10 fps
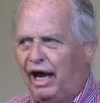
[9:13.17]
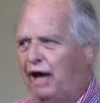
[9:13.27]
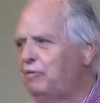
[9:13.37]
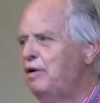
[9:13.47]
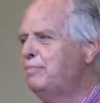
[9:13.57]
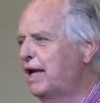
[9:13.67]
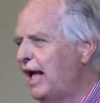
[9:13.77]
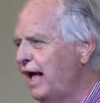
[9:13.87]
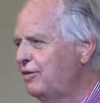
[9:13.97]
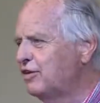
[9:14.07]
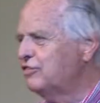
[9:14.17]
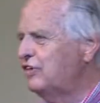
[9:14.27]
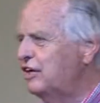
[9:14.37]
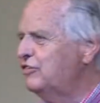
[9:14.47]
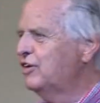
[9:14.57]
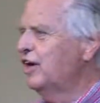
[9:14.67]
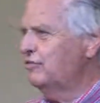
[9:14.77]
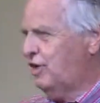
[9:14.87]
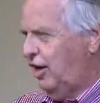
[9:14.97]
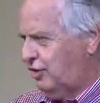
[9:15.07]
And we began the season
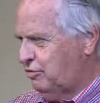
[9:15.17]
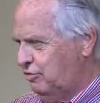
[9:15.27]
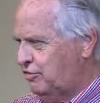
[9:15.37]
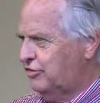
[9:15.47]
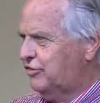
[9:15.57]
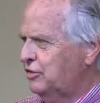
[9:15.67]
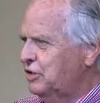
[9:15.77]
of cockroaches.